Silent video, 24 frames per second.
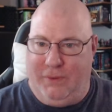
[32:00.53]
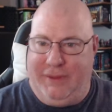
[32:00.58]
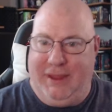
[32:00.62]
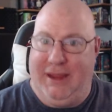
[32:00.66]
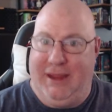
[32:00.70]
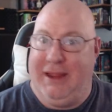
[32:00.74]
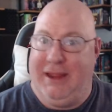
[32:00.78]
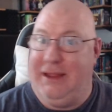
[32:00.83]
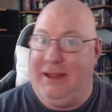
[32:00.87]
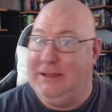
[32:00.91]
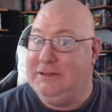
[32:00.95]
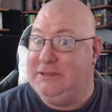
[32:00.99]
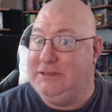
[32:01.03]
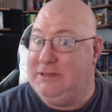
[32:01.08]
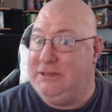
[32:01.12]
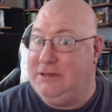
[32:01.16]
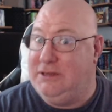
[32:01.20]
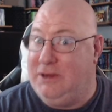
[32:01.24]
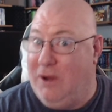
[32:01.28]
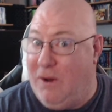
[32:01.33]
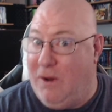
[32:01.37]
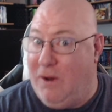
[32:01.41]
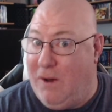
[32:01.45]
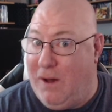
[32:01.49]
is
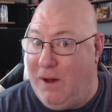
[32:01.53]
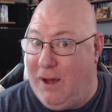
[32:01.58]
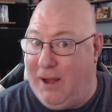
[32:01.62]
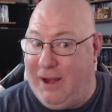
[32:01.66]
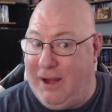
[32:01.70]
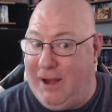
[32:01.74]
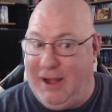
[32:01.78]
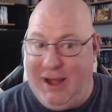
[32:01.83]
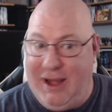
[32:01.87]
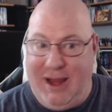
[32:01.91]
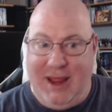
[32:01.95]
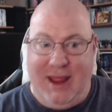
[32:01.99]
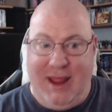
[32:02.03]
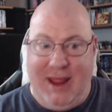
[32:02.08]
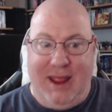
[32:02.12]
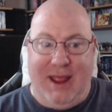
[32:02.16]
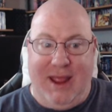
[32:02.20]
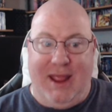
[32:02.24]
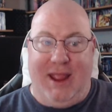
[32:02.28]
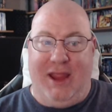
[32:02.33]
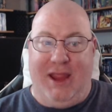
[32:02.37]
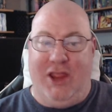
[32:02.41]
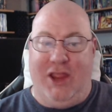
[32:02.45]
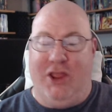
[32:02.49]
gone.
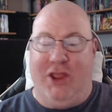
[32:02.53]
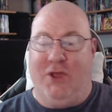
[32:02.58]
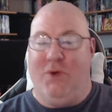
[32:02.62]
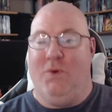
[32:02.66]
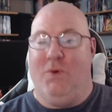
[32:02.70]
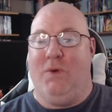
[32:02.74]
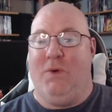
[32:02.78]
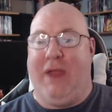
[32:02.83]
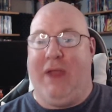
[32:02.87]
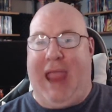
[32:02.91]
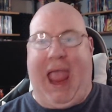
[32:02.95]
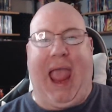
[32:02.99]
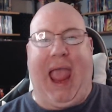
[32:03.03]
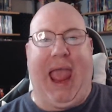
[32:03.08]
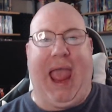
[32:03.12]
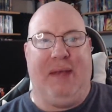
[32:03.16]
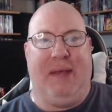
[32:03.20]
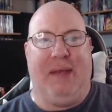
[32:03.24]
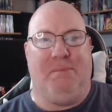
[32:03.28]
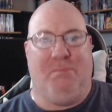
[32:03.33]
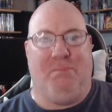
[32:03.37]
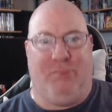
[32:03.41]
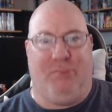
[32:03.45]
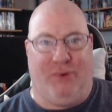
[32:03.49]
You
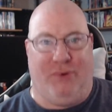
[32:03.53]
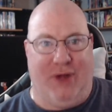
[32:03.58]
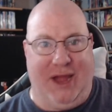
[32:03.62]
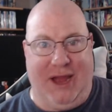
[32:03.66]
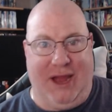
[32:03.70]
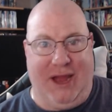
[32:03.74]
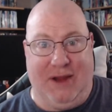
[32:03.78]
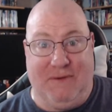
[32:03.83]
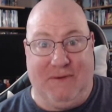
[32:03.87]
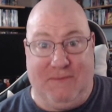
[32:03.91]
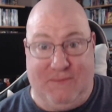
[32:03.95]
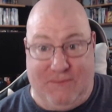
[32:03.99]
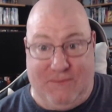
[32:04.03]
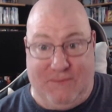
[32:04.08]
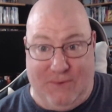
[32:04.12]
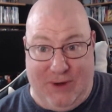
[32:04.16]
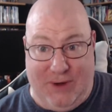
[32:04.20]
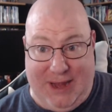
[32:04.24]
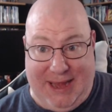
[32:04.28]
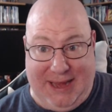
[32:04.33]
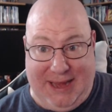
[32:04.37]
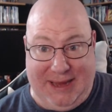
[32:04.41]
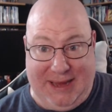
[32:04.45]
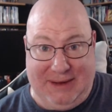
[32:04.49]
can break free.